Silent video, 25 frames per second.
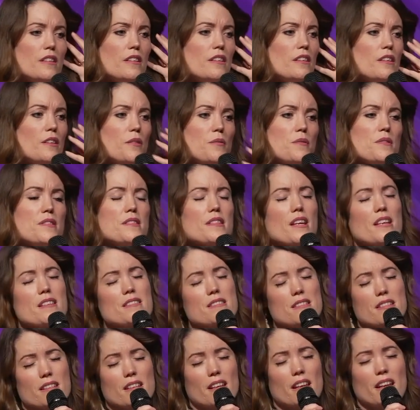He was
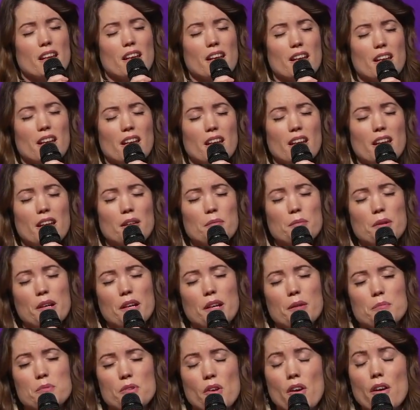testing
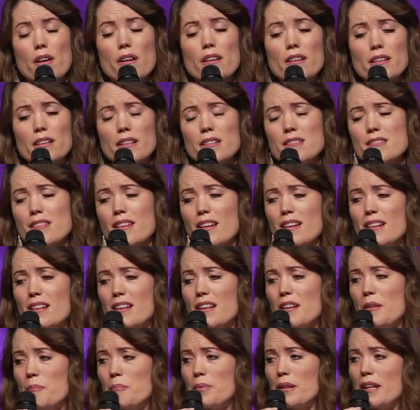Abraham's heart, because God
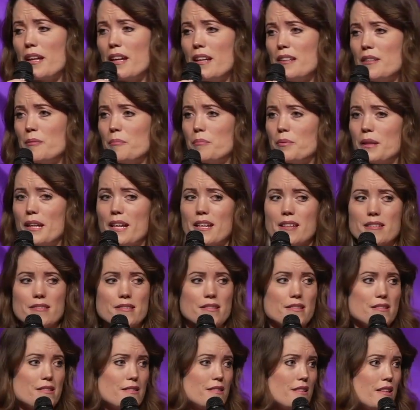had a plan to
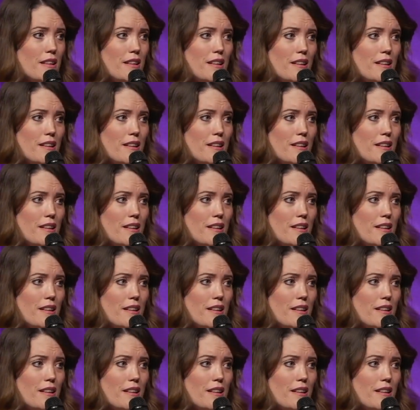bless